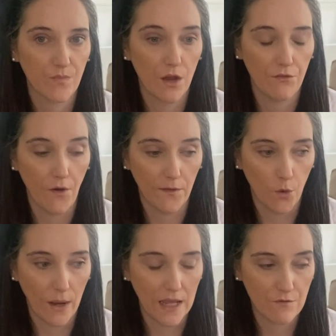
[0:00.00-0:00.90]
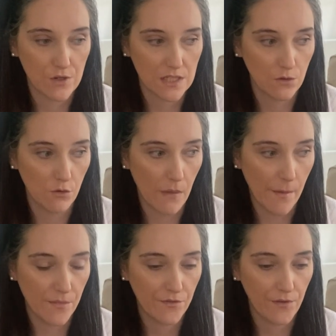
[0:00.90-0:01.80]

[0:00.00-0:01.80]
throwing away every single month.